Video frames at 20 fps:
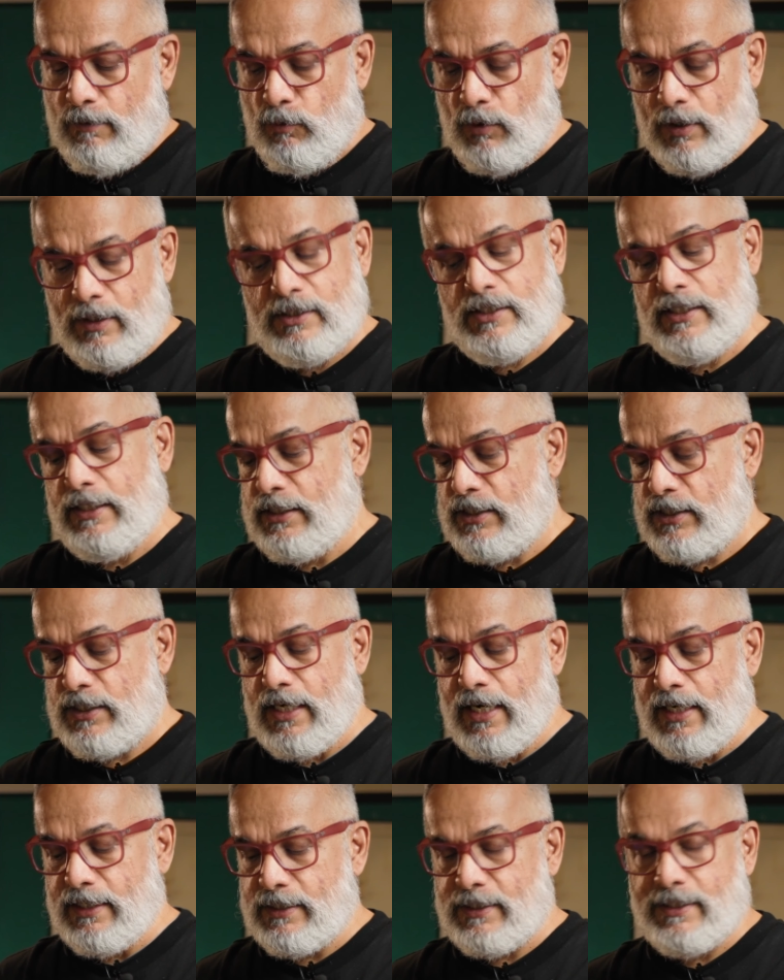Once it
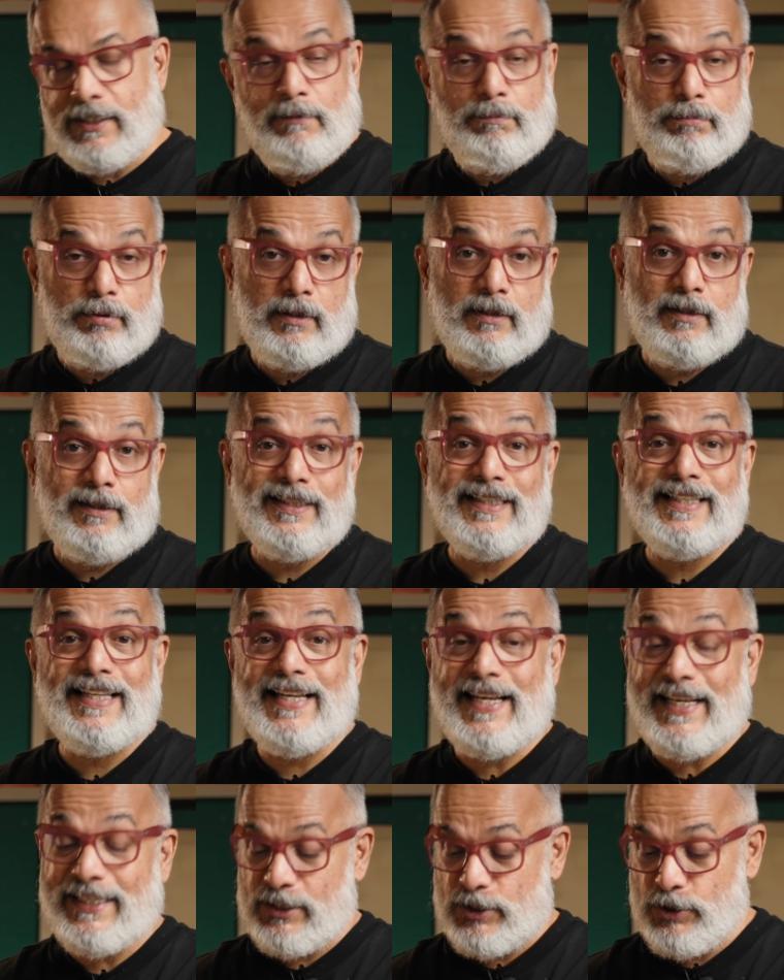starts up, the
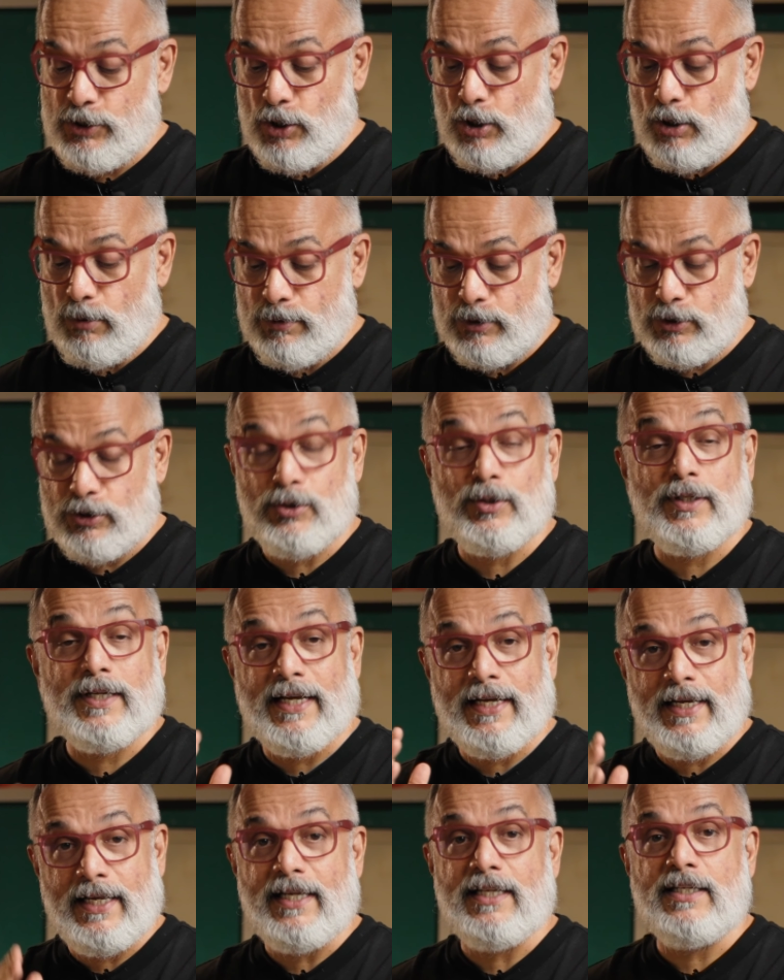next job is to
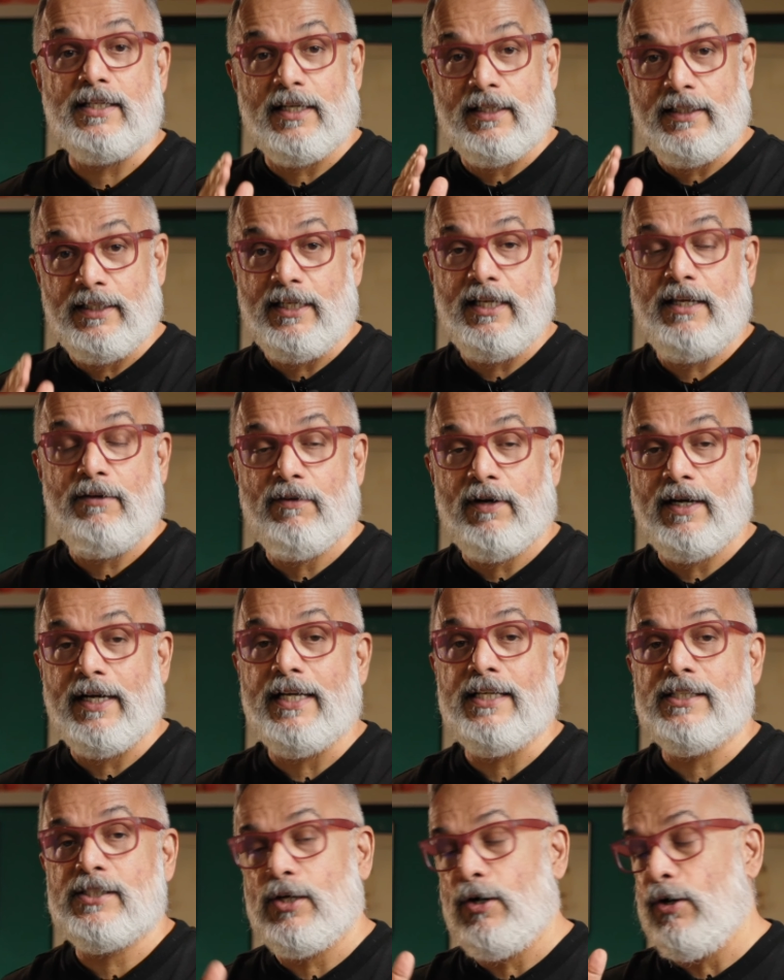connect the
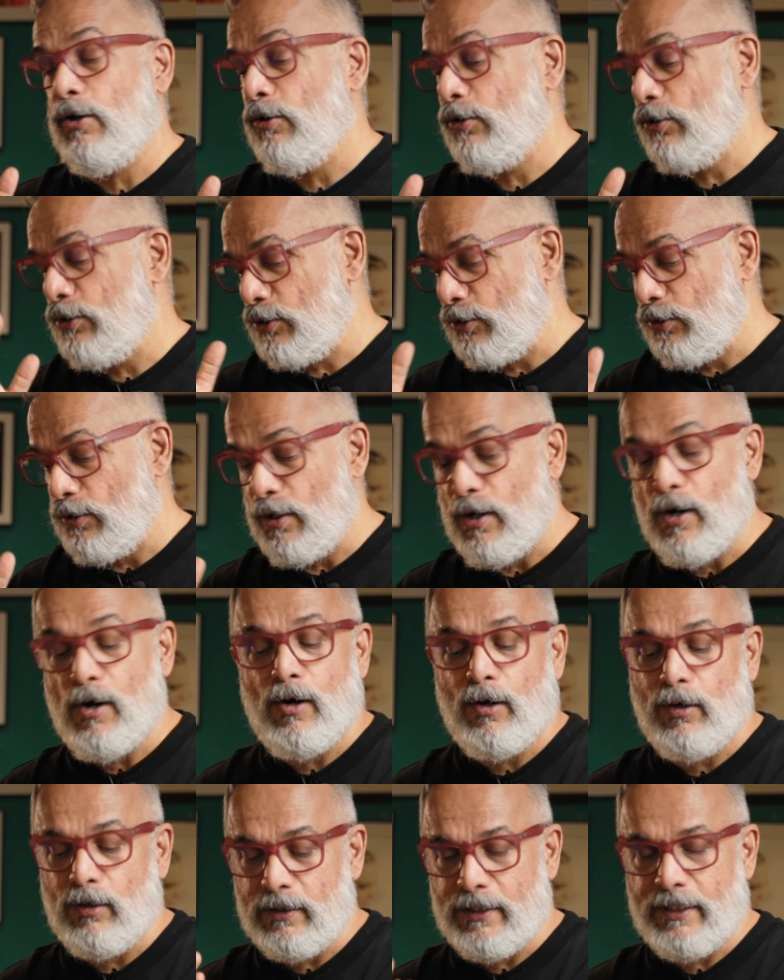device onto
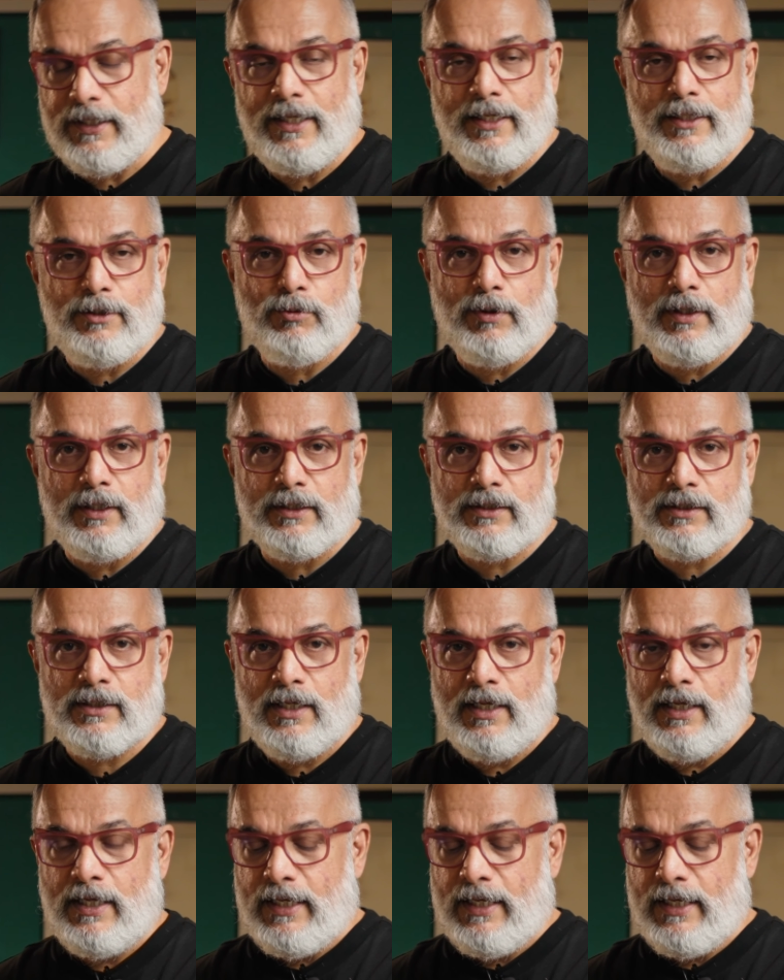all the networks.